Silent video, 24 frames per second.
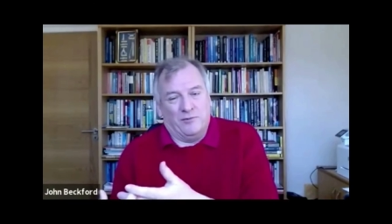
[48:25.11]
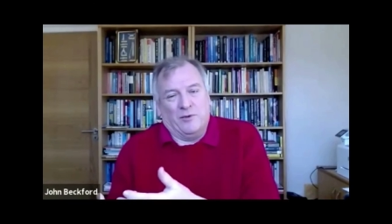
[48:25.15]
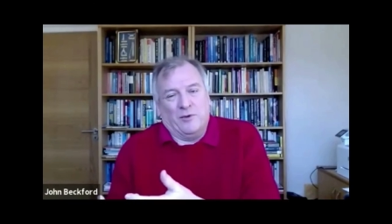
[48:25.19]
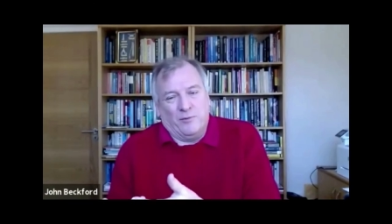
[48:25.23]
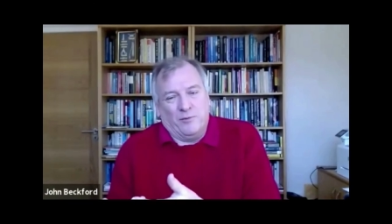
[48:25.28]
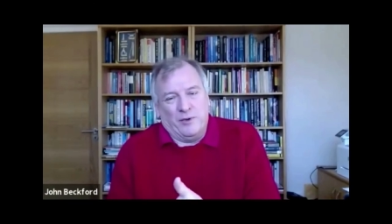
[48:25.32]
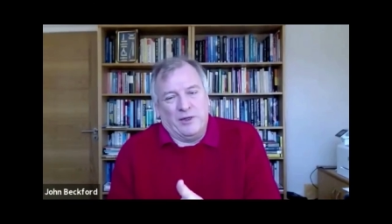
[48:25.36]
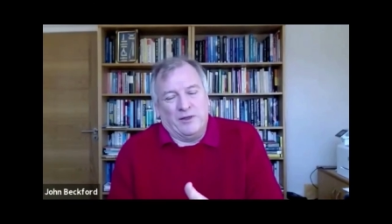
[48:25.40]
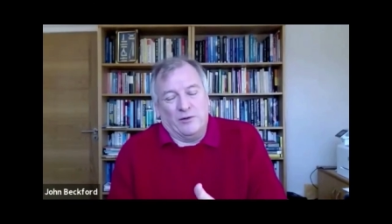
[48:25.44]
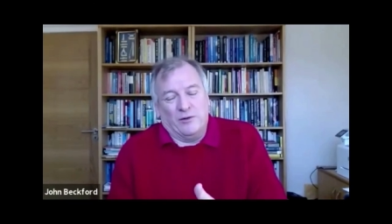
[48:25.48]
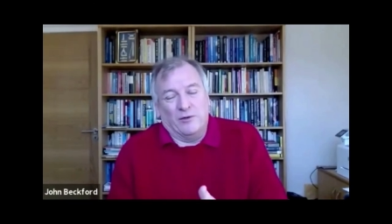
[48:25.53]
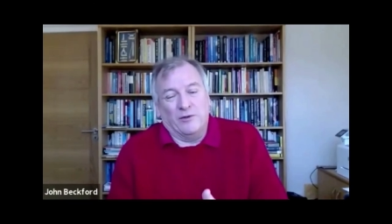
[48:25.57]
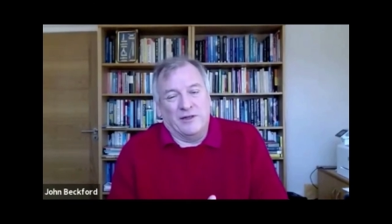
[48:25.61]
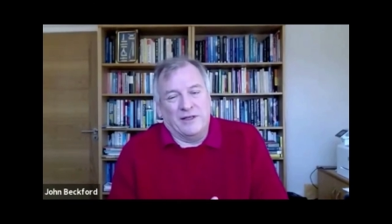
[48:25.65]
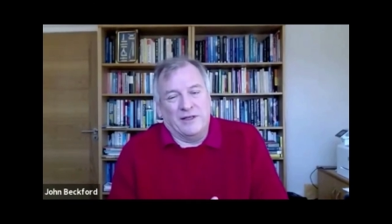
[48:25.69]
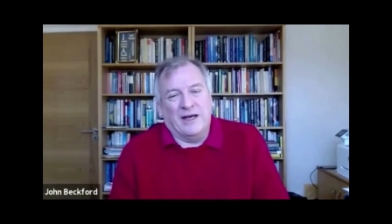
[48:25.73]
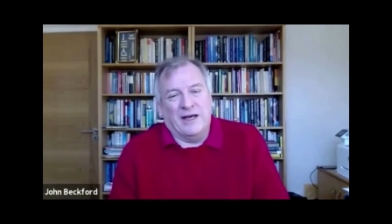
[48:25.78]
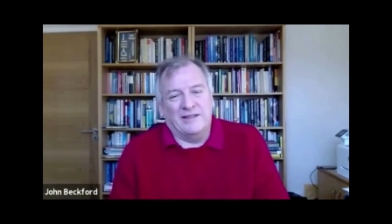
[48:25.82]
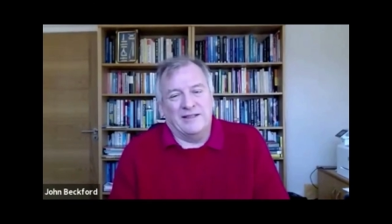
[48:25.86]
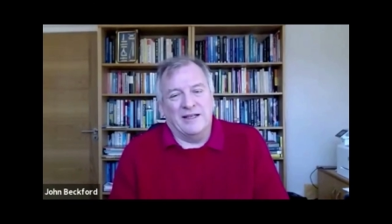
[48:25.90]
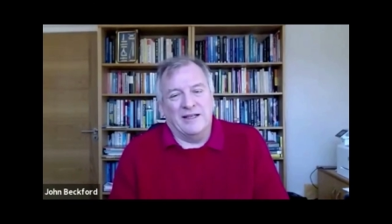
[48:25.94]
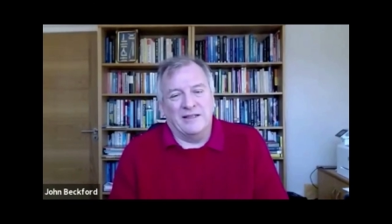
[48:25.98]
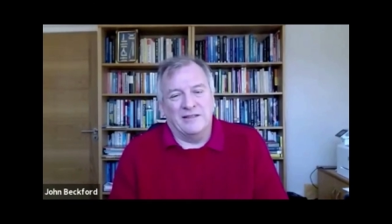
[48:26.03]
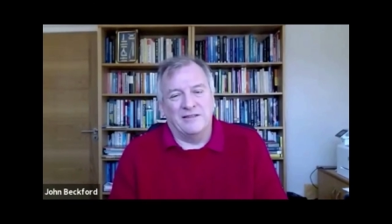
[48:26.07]
what we call the
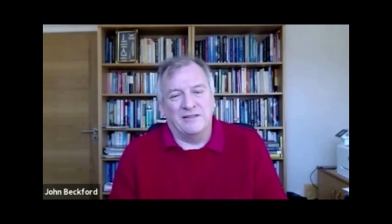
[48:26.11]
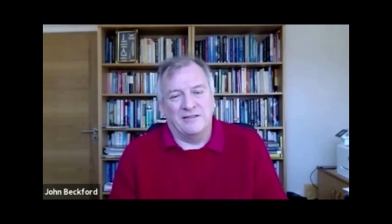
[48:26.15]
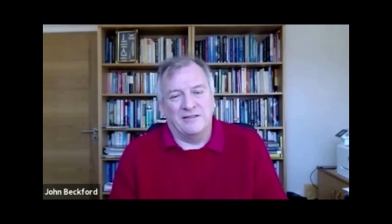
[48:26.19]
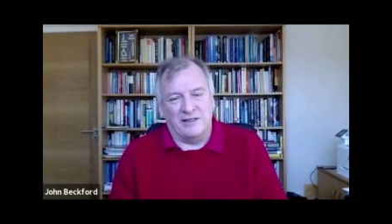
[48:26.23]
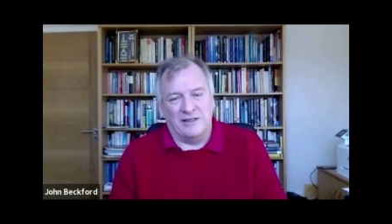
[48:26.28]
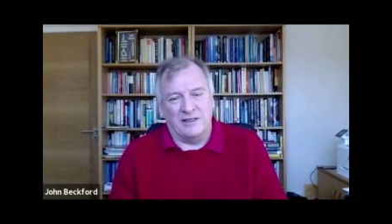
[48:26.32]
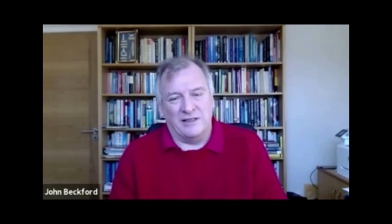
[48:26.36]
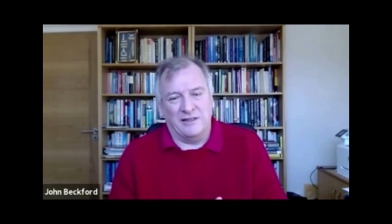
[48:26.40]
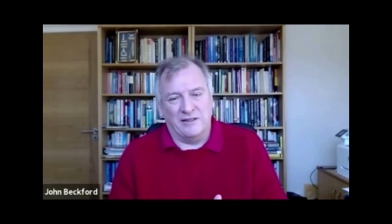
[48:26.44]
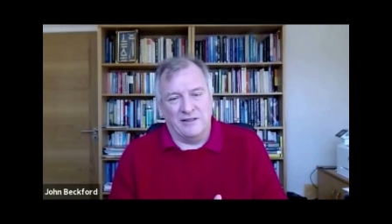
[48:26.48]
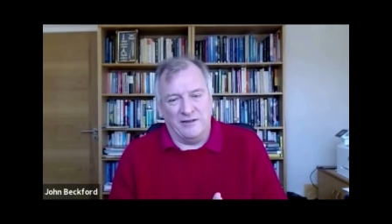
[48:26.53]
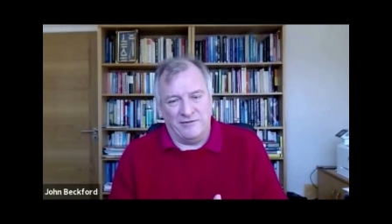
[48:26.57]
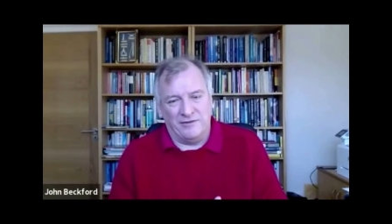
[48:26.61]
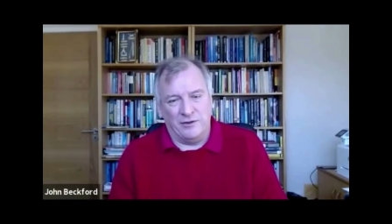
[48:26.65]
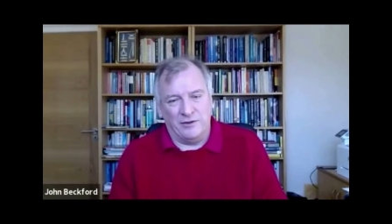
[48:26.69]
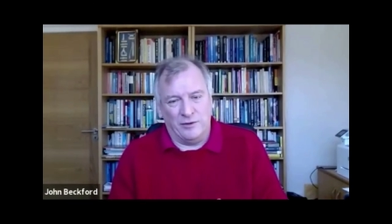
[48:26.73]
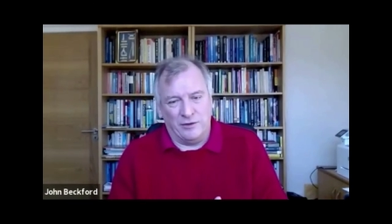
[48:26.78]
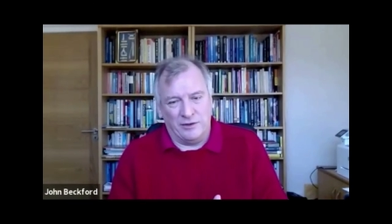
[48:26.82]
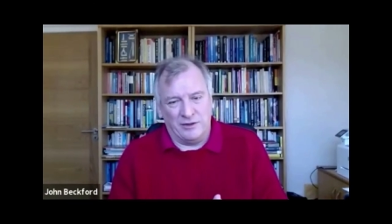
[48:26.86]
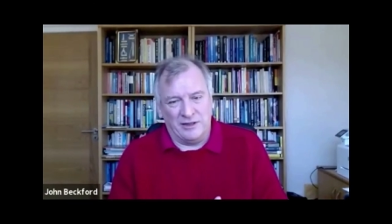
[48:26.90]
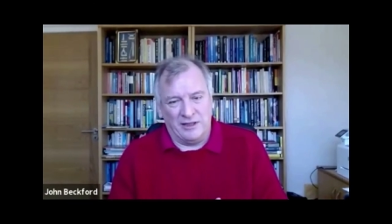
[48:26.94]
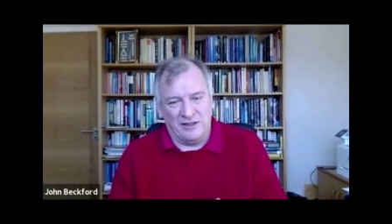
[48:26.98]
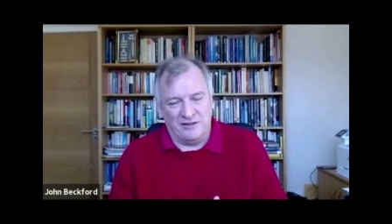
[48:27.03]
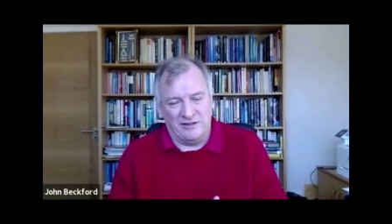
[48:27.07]
identity of the
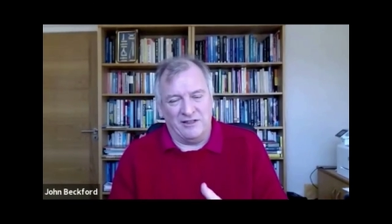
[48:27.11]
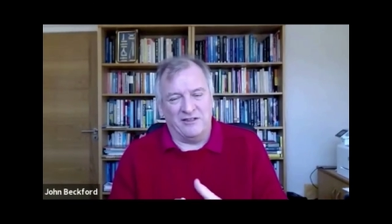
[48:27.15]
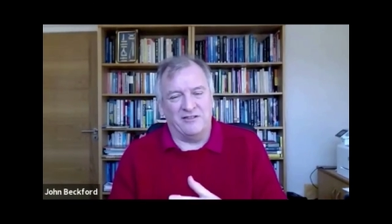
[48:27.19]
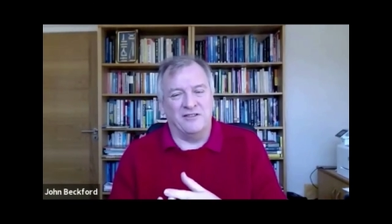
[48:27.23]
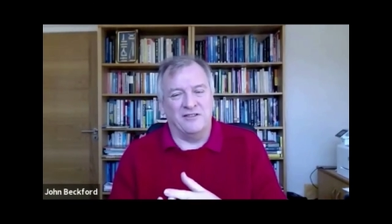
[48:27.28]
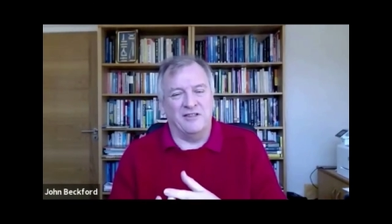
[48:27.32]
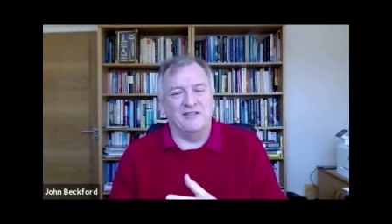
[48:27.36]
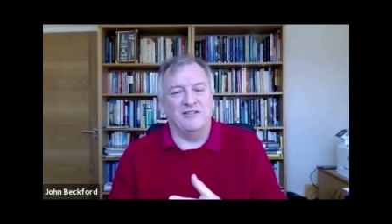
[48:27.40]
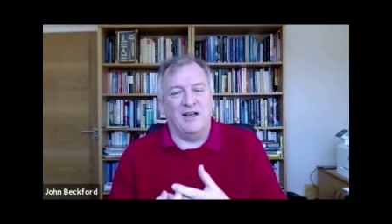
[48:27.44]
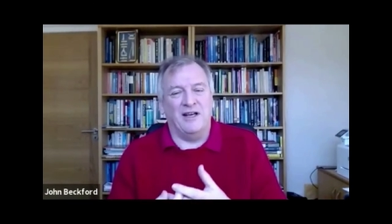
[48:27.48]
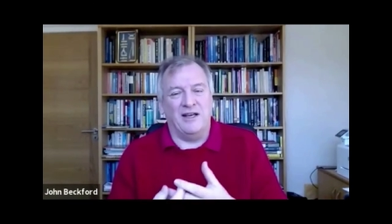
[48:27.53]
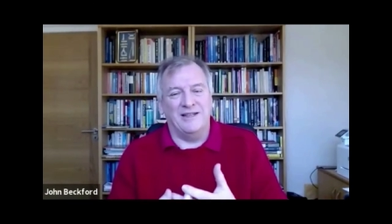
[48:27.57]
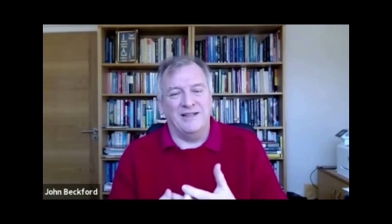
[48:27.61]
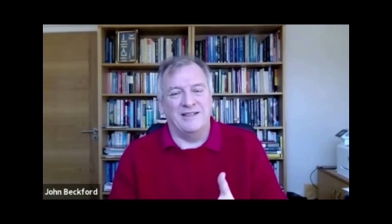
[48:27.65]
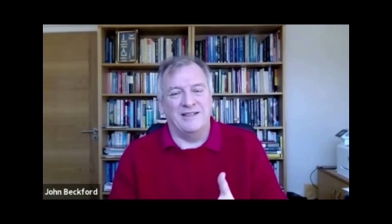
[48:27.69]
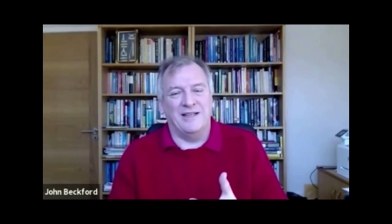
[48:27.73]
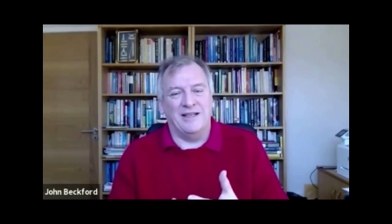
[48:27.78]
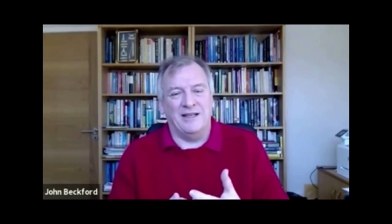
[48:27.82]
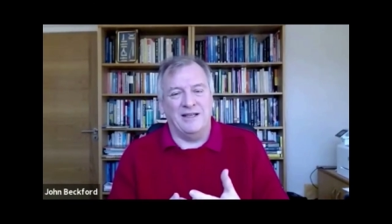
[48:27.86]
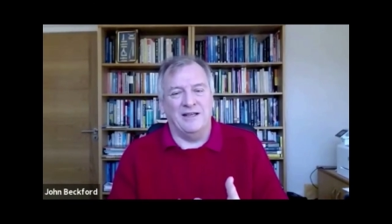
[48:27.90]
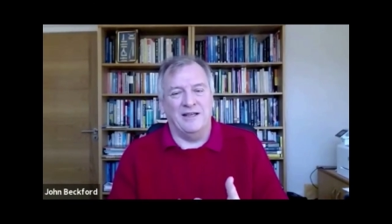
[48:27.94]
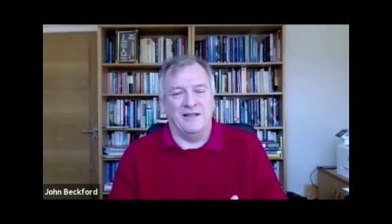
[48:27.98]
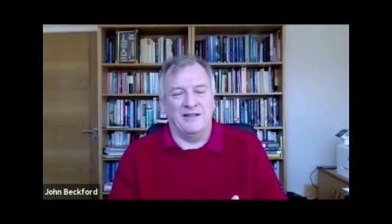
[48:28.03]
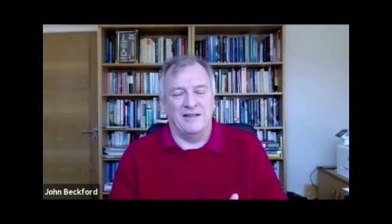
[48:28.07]
organisation, this
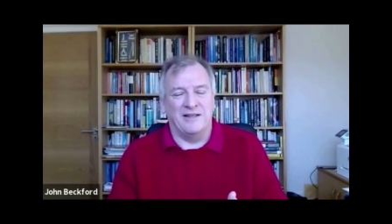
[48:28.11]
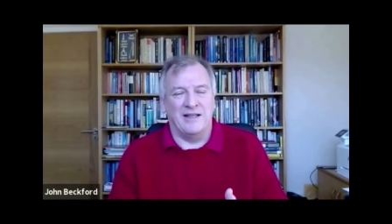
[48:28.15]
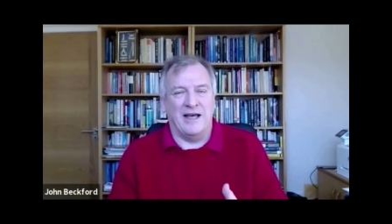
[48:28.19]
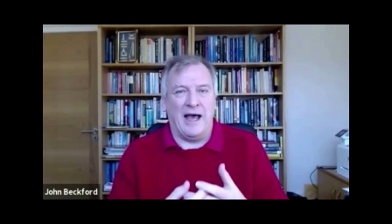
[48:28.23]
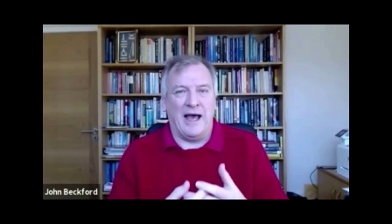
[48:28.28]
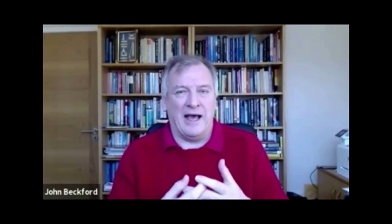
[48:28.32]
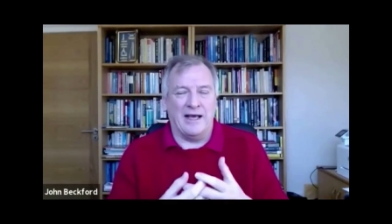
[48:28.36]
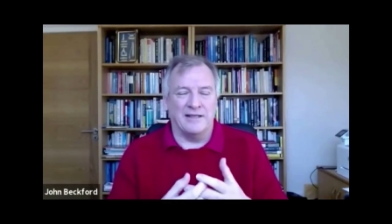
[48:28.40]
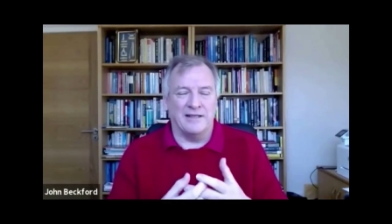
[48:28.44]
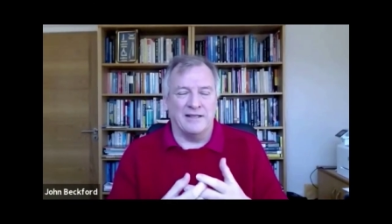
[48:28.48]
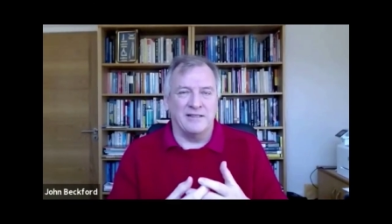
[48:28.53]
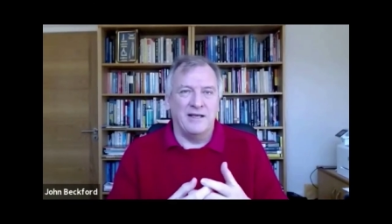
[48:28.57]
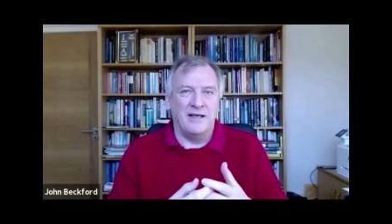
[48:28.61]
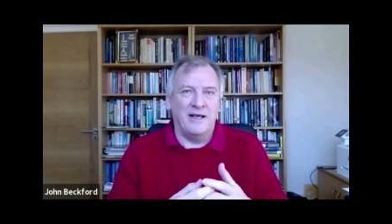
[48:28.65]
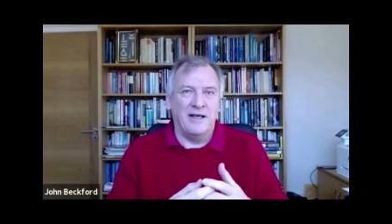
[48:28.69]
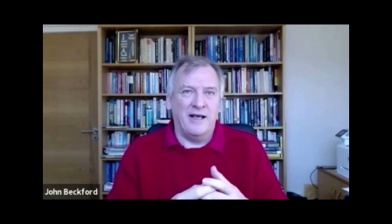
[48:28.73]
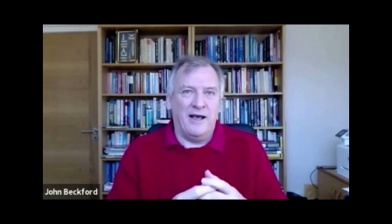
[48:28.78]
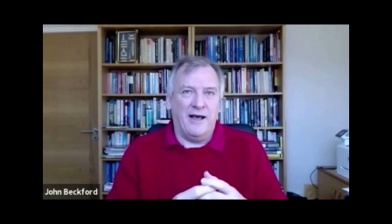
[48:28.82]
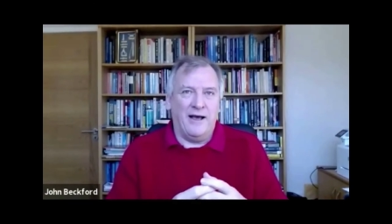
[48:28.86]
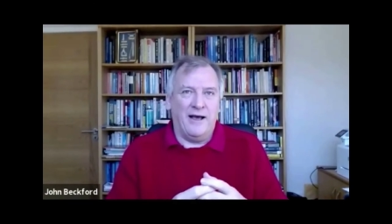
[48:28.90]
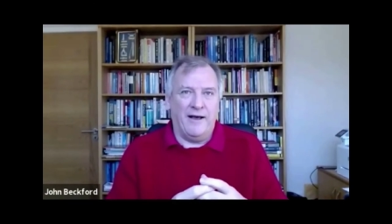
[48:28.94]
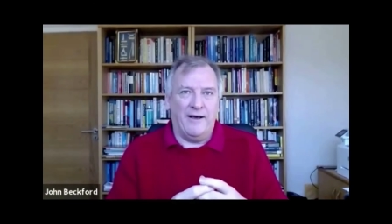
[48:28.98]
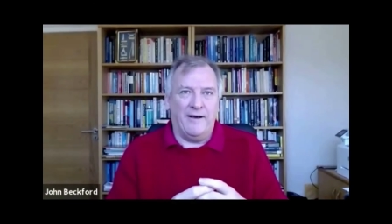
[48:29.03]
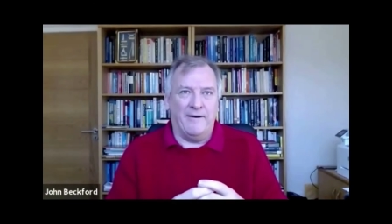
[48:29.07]
idea that
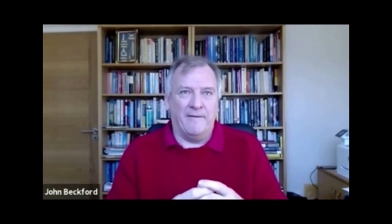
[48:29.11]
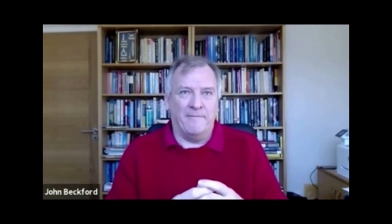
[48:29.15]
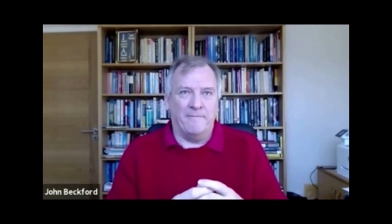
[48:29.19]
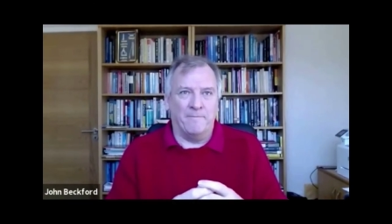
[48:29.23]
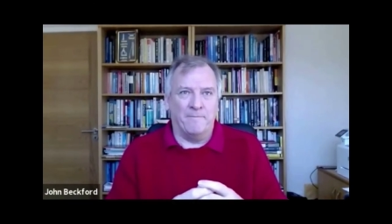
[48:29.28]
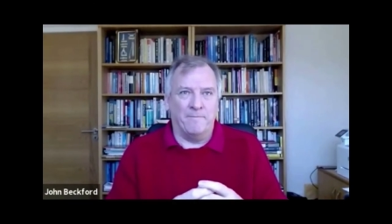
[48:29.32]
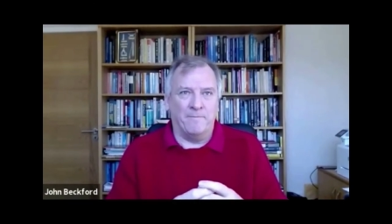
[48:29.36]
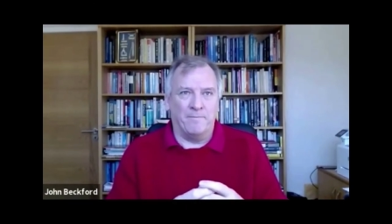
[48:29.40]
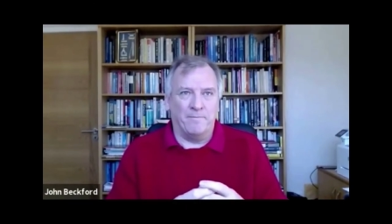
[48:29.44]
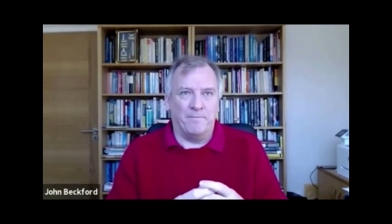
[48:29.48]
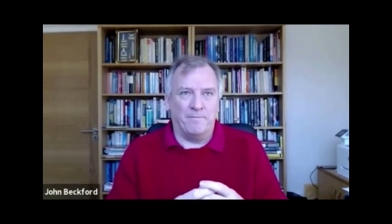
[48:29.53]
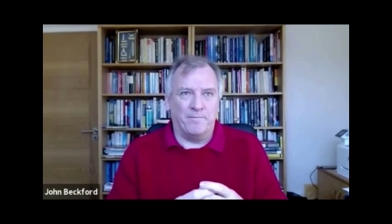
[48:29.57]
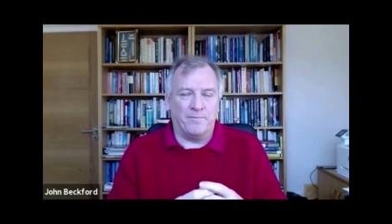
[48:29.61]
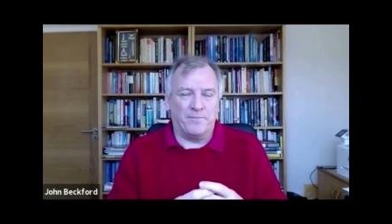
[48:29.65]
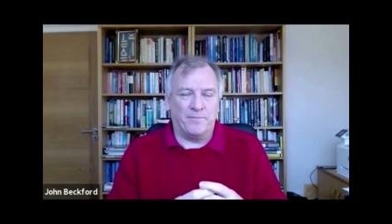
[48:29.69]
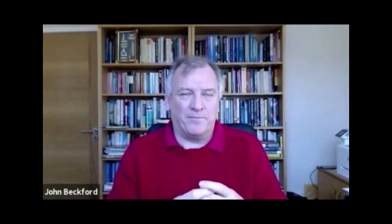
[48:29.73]
um,